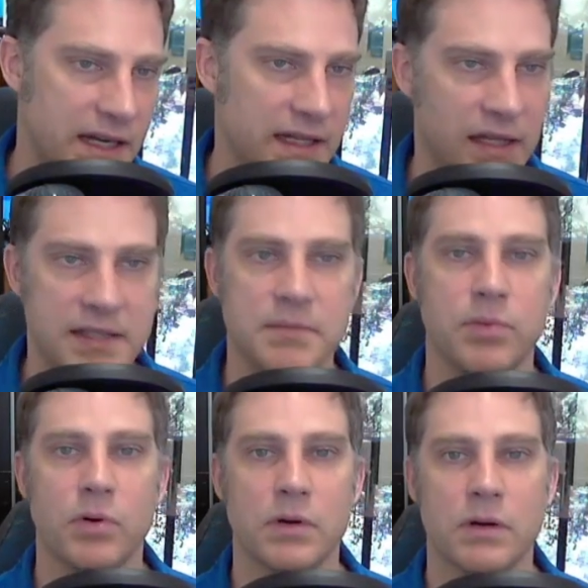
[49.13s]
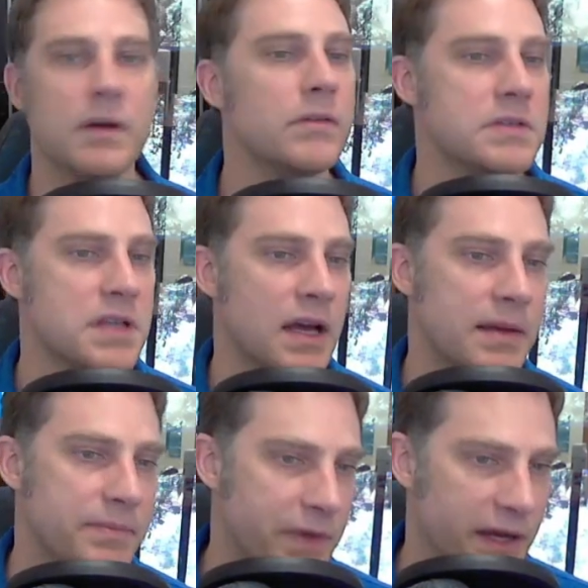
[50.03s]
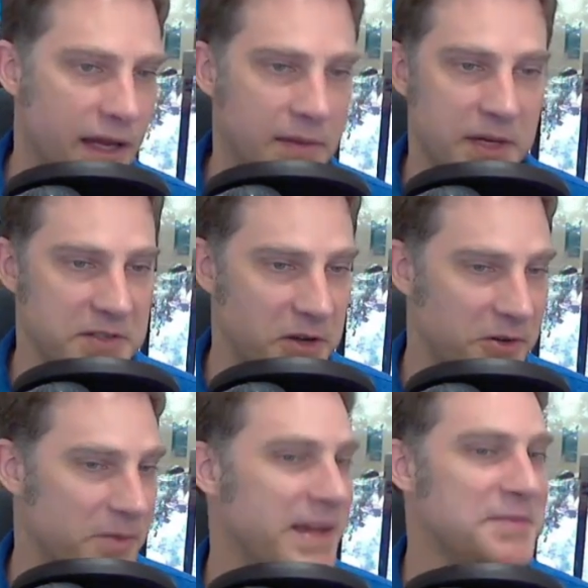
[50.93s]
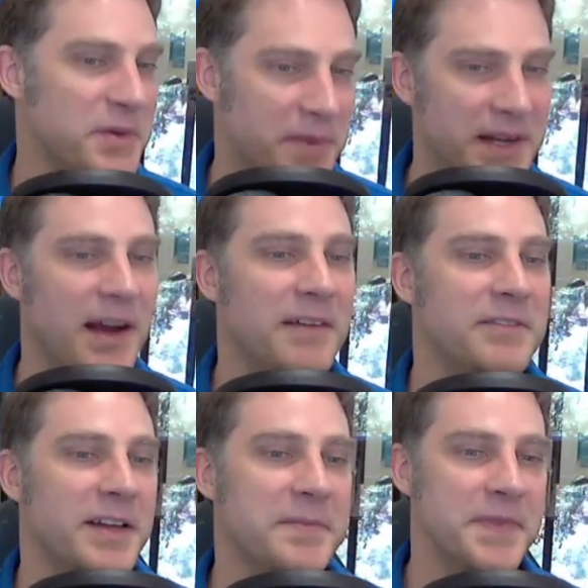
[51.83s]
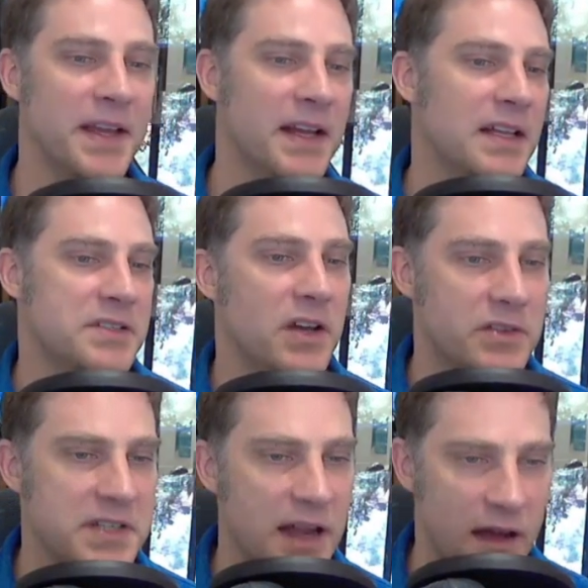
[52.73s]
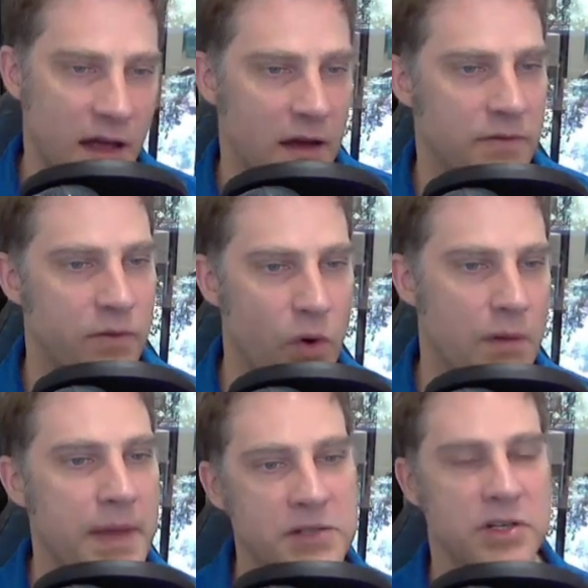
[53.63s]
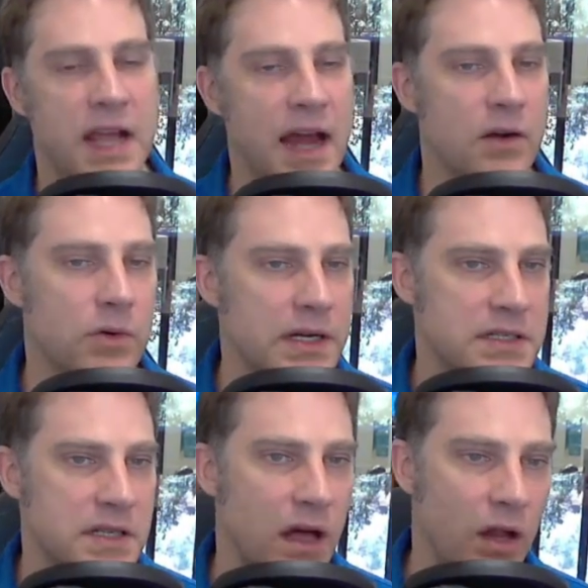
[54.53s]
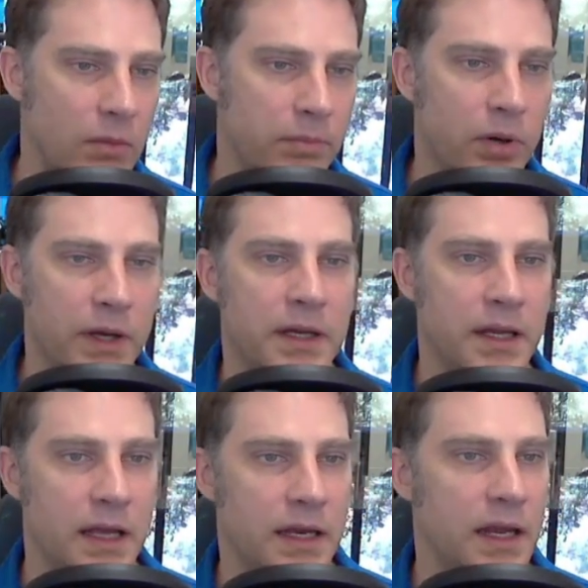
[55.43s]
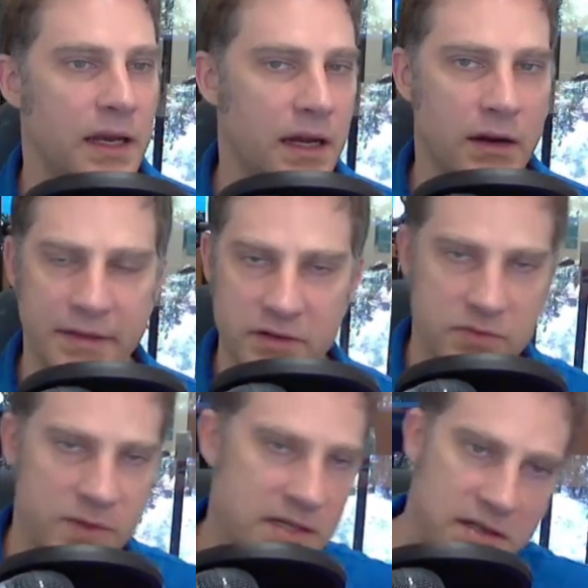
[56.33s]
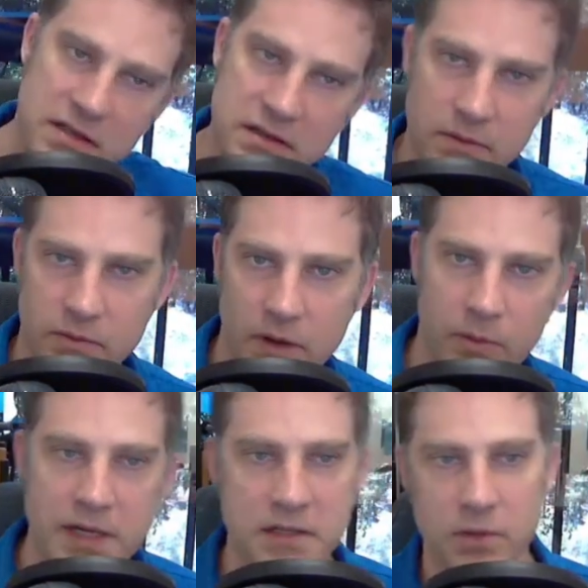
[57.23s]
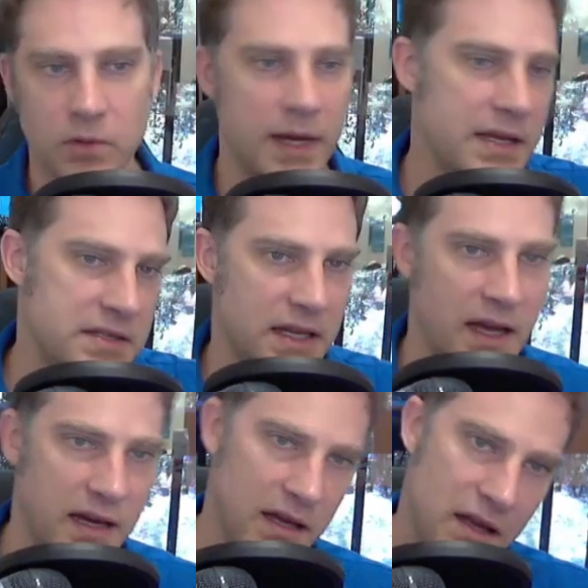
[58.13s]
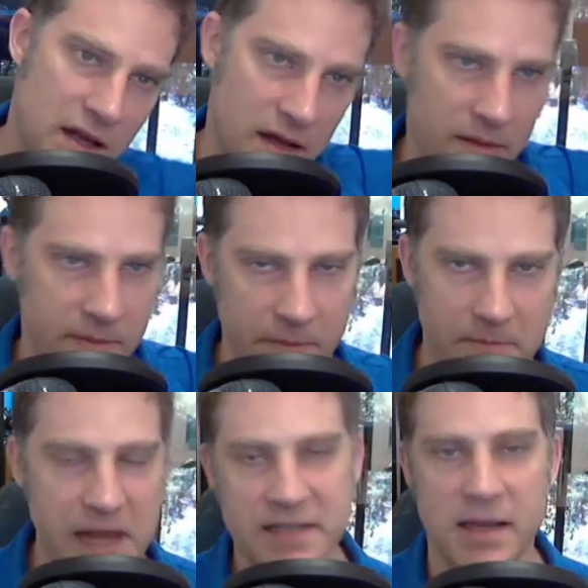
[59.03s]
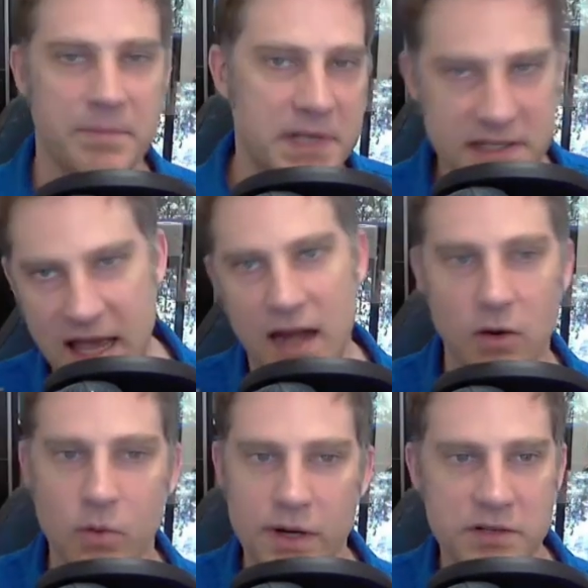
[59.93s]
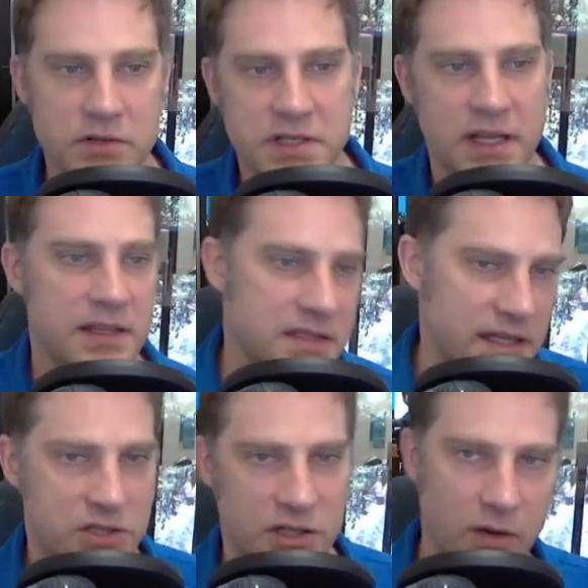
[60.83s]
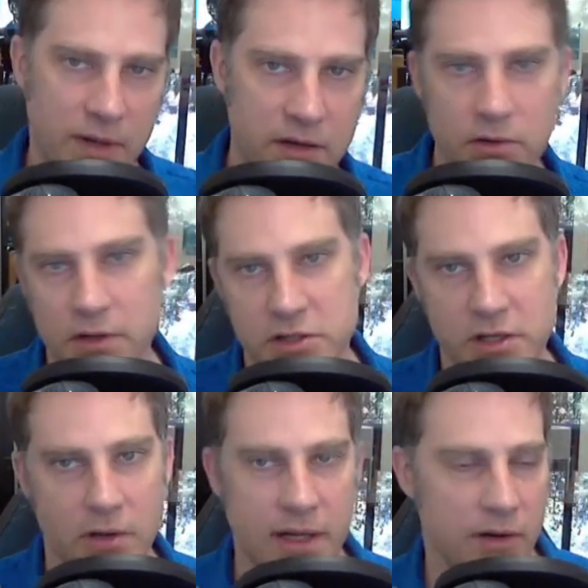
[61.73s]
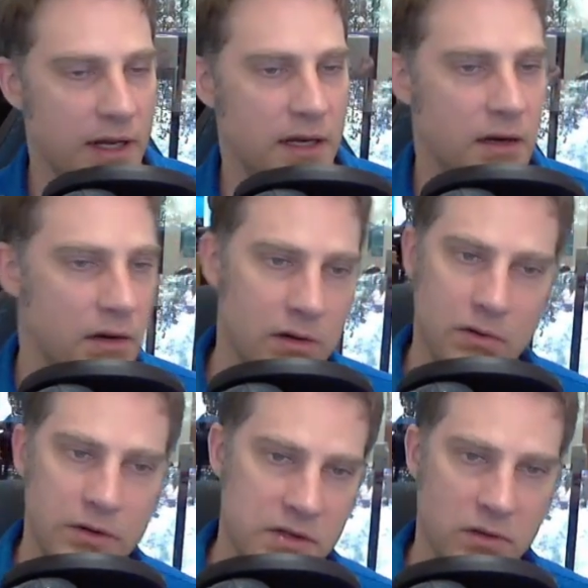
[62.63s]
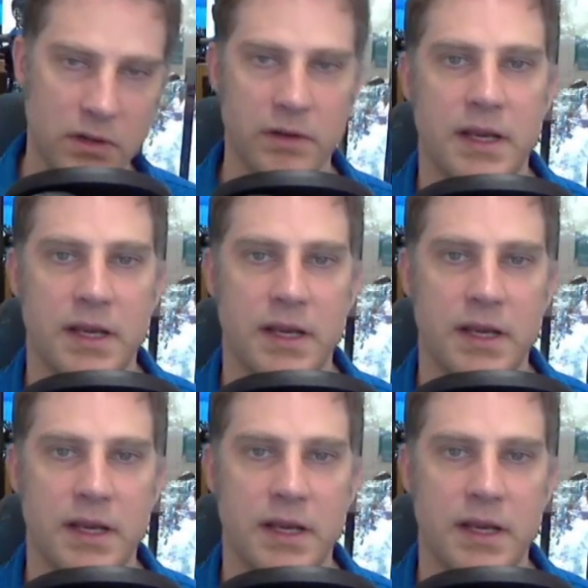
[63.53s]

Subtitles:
any less important over time, again, because Google makes more money off of it. So there's kind of four major categories I'll put in here, and there's reasonable ways to kind of mix up these categories, or say this thing should go here, or it should go here and here, or there's a whole other